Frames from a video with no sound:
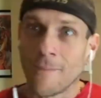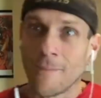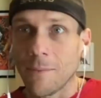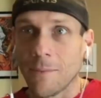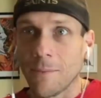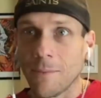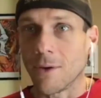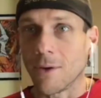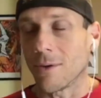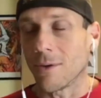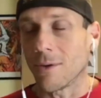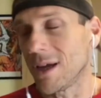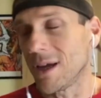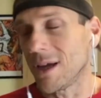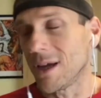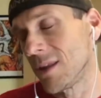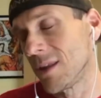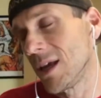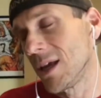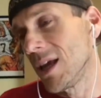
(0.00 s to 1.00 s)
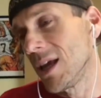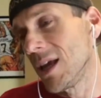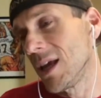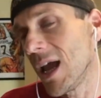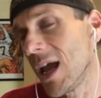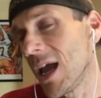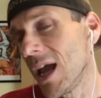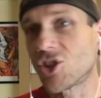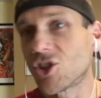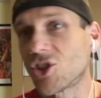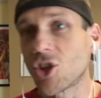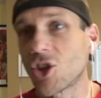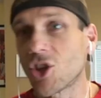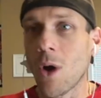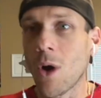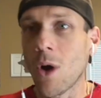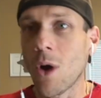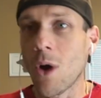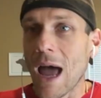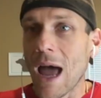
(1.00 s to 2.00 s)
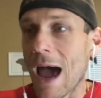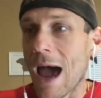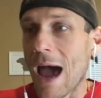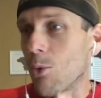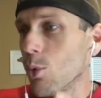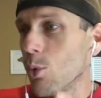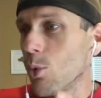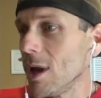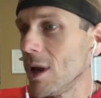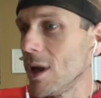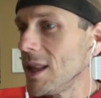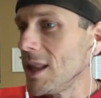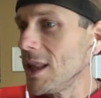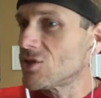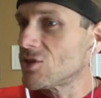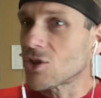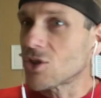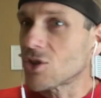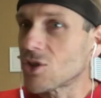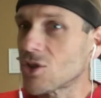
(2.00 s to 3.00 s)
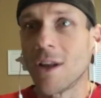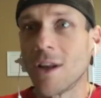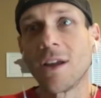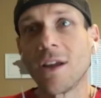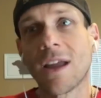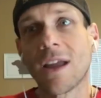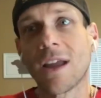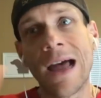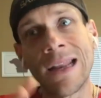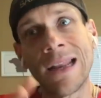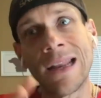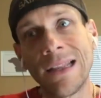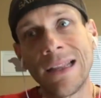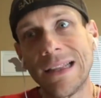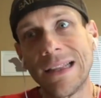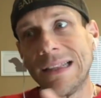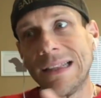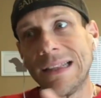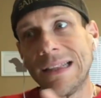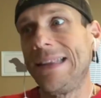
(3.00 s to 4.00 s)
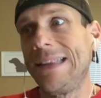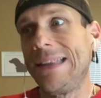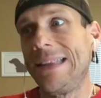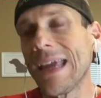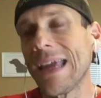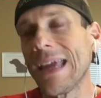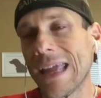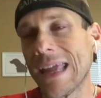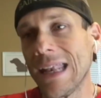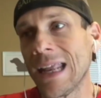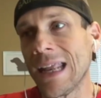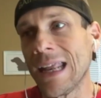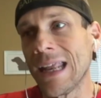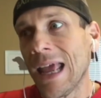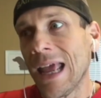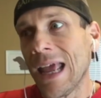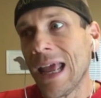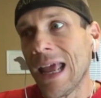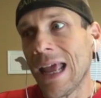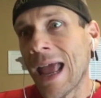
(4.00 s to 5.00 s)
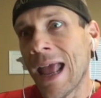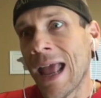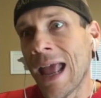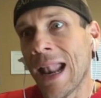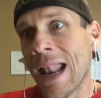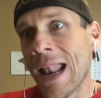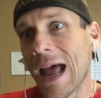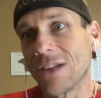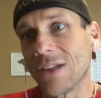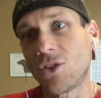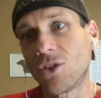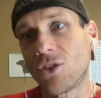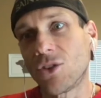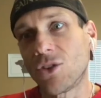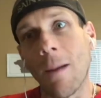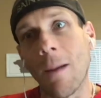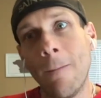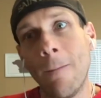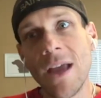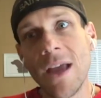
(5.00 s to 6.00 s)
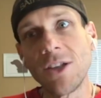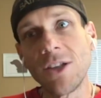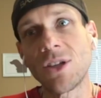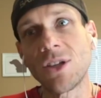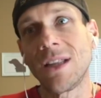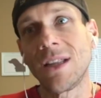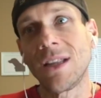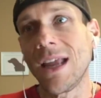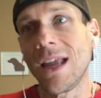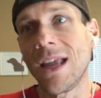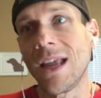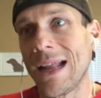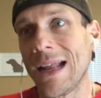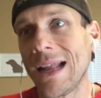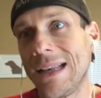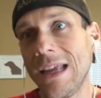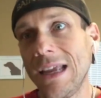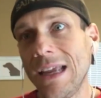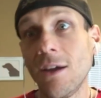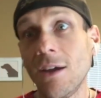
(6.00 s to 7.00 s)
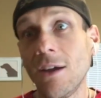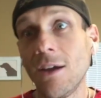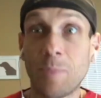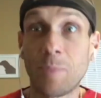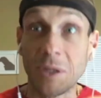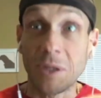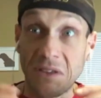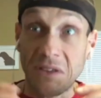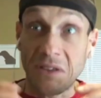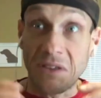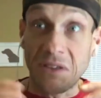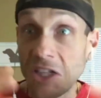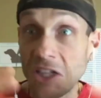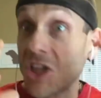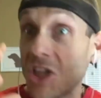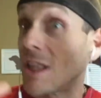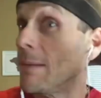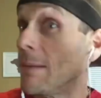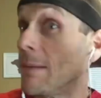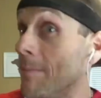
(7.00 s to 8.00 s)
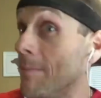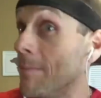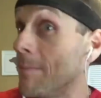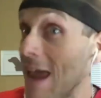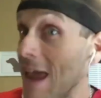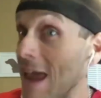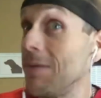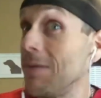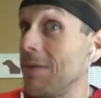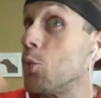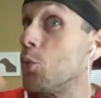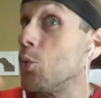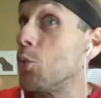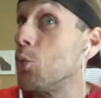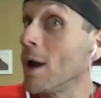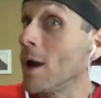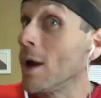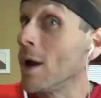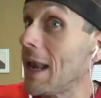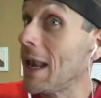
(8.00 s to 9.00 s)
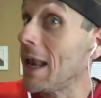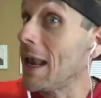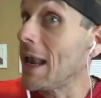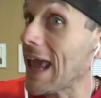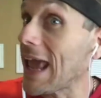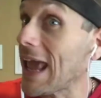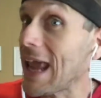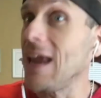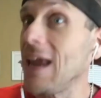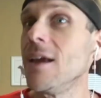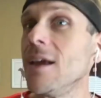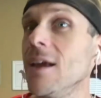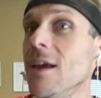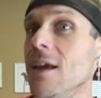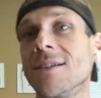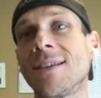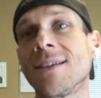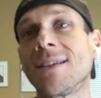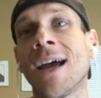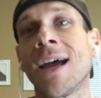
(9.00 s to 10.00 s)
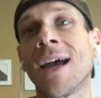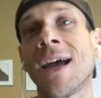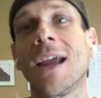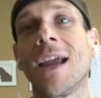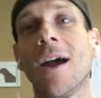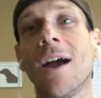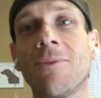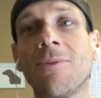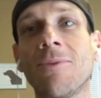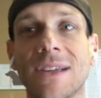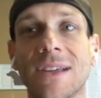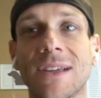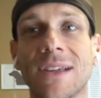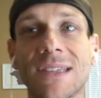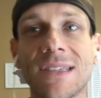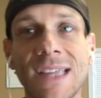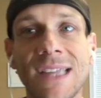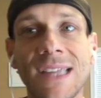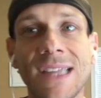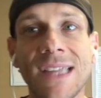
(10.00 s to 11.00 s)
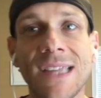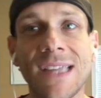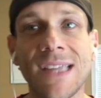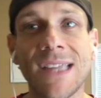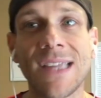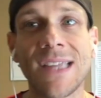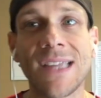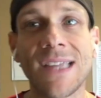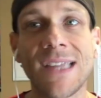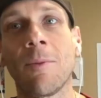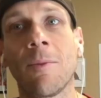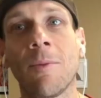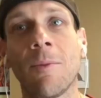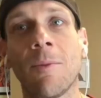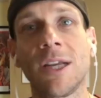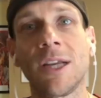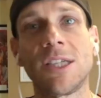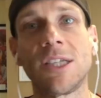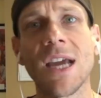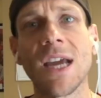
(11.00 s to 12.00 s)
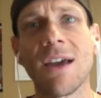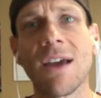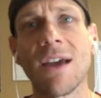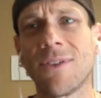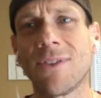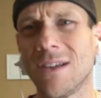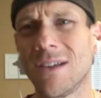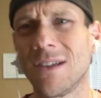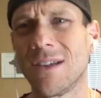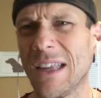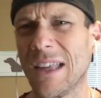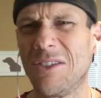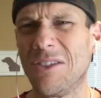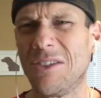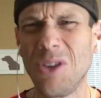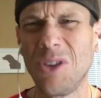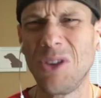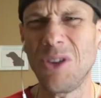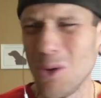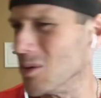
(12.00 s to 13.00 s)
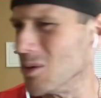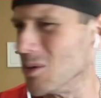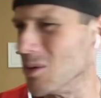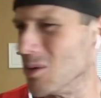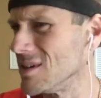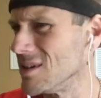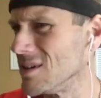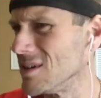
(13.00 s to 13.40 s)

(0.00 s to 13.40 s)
Thibodeau, right? And so I really started to kind of dig it. And I mentioned the idea of potentially maybe one day signing up for this 10K to my buddy Jeff. And he was like, dude,